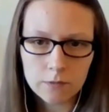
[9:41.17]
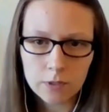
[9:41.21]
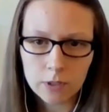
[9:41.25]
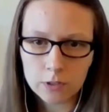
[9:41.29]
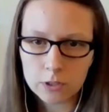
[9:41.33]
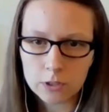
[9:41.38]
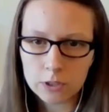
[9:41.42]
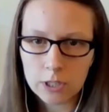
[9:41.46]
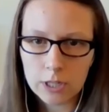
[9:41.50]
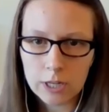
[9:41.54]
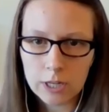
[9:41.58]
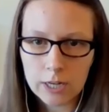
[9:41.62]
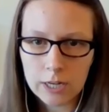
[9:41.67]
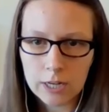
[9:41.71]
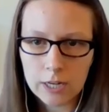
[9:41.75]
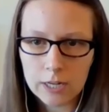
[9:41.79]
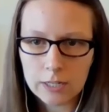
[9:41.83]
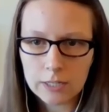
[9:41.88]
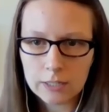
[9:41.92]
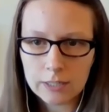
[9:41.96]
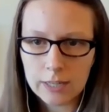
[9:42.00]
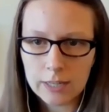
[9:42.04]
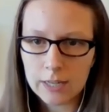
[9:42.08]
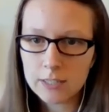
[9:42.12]
So you can
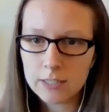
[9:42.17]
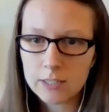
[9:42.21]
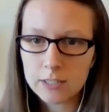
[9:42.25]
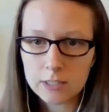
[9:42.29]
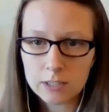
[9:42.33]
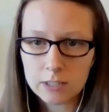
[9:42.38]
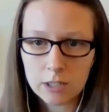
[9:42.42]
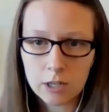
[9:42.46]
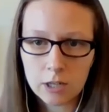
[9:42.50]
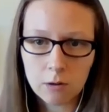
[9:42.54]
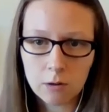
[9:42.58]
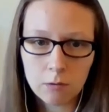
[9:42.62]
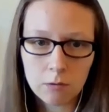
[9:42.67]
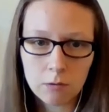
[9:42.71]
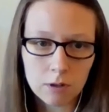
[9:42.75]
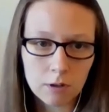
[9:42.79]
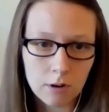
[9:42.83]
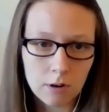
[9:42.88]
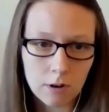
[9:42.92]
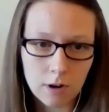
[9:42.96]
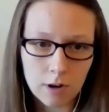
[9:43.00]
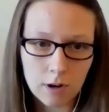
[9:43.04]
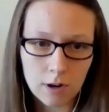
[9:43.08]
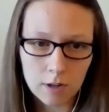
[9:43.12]
filter on yes,
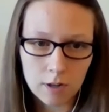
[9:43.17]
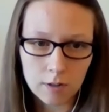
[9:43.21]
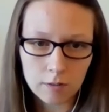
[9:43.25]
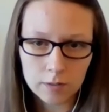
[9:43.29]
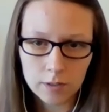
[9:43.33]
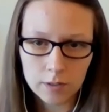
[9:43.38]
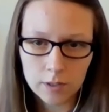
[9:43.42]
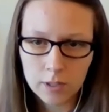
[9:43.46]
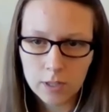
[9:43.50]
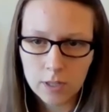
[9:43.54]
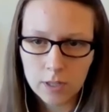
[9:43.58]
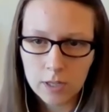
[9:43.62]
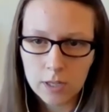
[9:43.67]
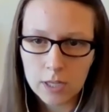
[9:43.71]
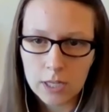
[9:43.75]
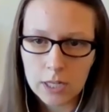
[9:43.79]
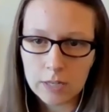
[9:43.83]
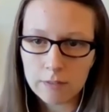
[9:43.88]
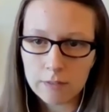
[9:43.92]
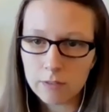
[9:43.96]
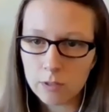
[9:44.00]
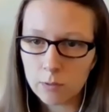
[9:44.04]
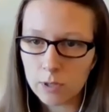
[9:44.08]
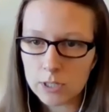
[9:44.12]
no, or all.
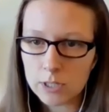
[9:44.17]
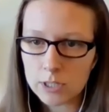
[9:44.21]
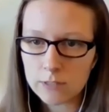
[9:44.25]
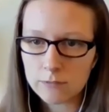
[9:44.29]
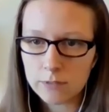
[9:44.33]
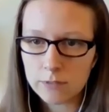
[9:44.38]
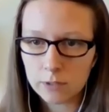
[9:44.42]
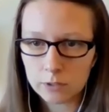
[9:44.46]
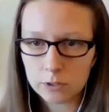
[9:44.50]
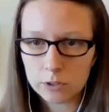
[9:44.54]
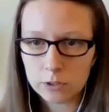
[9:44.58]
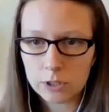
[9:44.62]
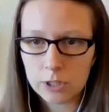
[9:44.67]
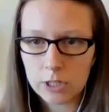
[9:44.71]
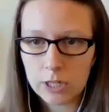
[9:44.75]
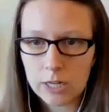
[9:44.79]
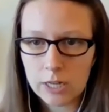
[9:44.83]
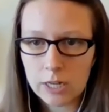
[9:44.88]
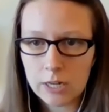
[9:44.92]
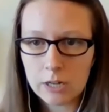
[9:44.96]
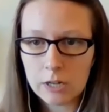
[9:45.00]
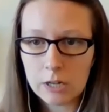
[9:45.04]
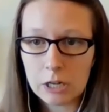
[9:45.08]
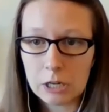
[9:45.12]
And if you want to
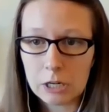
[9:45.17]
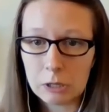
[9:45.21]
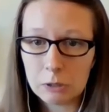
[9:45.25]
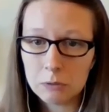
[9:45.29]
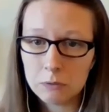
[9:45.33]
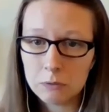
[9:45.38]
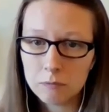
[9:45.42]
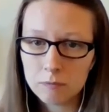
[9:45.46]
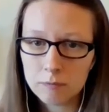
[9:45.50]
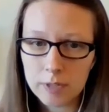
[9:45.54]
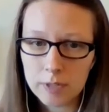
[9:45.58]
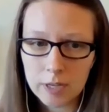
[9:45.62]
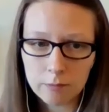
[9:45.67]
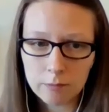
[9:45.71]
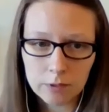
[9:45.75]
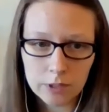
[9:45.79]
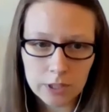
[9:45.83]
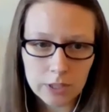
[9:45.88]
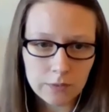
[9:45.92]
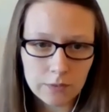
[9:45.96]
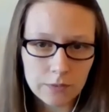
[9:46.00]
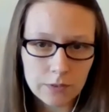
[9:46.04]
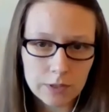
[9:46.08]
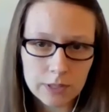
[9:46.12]
filter on no,
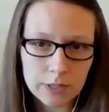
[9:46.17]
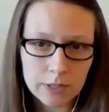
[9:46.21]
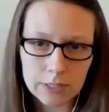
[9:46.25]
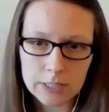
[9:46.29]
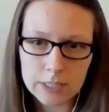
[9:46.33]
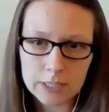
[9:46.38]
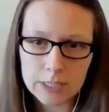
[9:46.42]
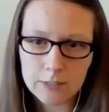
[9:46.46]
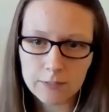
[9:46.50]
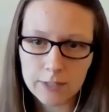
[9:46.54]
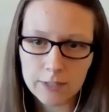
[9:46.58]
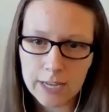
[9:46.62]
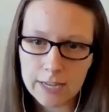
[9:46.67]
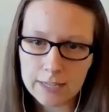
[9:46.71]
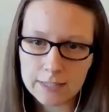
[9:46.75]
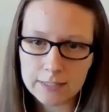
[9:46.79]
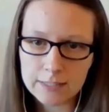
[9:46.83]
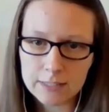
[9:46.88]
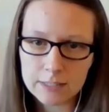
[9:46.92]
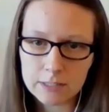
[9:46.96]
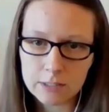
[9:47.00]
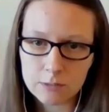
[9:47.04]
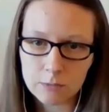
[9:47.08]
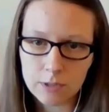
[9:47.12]
that will give you the list
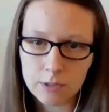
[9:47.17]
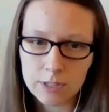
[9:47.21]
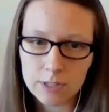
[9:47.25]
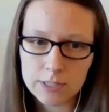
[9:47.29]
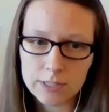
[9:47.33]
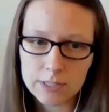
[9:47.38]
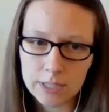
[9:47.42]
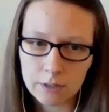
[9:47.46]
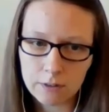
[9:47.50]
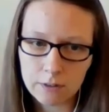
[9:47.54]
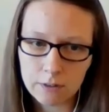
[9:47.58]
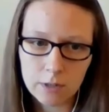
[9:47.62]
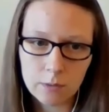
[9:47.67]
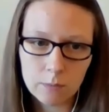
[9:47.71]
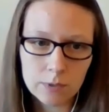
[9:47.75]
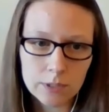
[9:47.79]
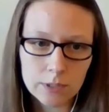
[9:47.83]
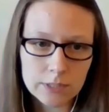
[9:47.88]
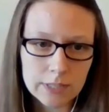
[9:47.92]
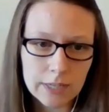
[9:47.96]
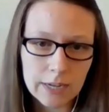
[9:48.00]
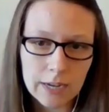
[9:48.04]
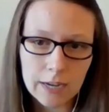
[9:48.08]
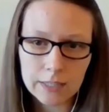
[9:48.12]
of cases where the
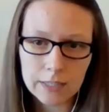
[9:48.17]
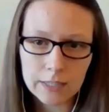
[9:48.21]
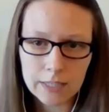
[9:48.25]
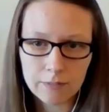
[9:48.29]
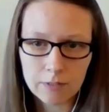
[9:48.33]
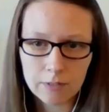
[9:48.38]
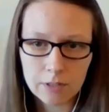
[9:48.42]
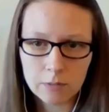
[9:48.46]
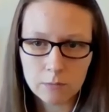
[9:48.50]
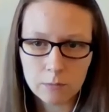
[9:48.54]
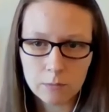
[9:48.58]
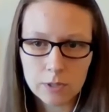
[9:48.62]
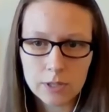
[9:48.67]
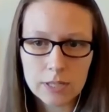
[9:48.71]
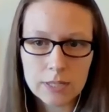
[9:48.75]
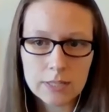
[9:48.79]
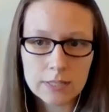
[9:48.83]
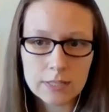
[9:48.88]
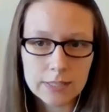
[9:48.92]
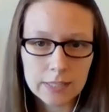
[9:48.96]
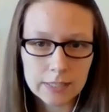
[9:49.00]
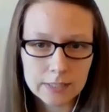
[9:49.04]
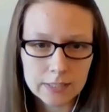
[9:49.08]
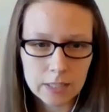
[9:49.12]
steroid was not
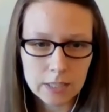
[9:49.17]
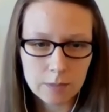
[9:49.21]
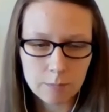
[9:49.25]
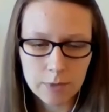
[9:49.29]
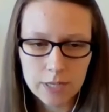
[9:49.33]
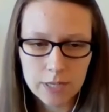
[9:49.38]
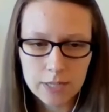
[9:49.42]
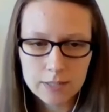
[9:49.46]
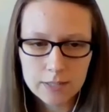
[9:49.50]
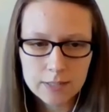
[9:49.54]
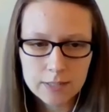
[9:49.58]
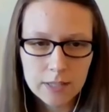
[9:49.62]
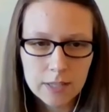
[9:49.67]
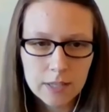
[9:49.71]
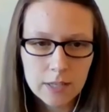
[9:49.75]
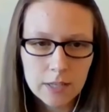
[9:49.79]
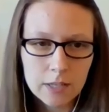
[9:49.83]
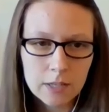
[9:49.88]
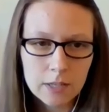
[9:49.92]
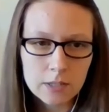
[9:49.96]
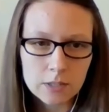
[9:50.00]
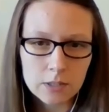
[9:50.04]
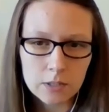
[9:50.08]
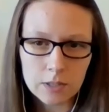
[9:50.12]
given within 60
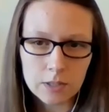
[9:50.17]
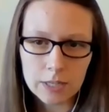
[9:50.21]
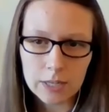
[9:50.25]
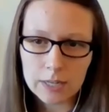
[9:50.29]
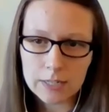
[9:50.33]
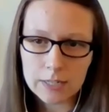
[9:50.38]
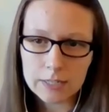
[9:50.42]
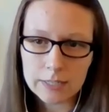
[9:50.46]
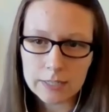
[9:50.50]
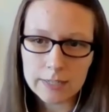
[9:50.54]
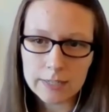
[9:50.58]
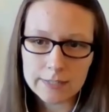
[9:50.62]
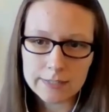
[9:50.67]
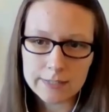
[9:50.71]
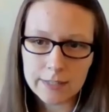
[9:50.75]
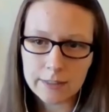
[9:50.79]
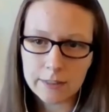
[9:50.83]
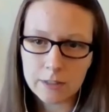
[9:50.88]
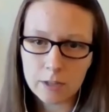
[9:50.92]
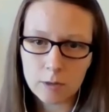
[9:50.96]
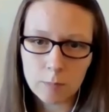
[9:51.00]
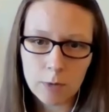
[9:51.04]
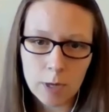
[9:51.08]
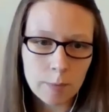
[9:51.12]
minutes. So the
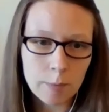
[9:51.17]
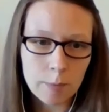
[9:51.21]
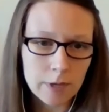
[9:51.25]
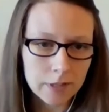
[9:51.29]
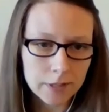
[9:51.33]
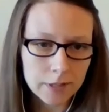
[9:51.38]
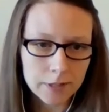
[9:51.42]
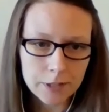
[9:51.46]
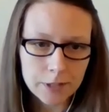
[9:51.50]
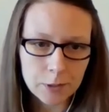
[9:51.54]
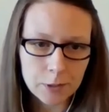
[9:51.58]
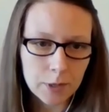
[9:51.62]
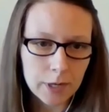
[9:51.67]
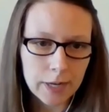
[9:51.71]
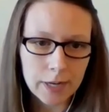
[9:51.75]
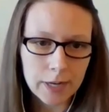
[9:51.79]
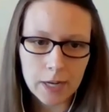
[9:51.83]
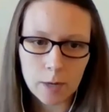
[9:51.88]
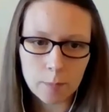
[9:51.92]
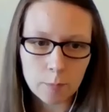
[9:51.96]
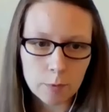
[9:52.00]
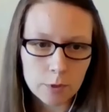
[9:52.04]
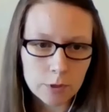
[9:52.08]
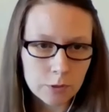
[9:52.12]
idea is that there might be a
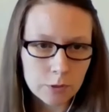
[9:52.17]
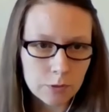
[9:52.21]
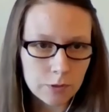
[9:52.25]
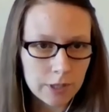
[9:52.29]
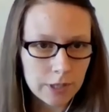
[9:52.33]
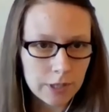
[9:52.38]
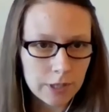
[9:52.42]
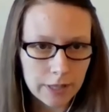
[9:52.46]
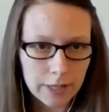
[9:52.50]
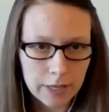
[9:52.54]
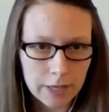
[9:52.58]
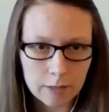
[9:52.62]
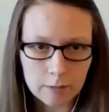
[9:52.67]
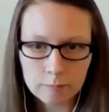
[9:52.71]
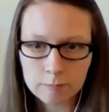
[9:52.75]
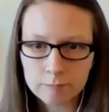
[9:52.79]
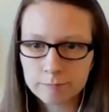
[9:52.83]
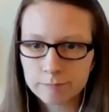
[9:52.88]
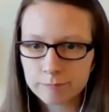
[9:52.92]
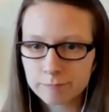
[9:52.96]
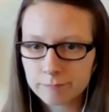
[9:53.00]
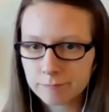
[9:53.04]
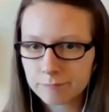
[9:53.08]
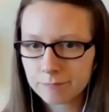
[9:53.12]
QI
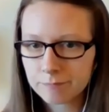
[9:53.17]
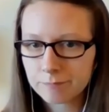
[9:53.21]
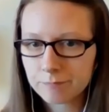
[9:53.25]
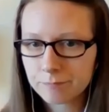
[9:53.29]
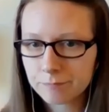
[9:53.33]
opportunity there.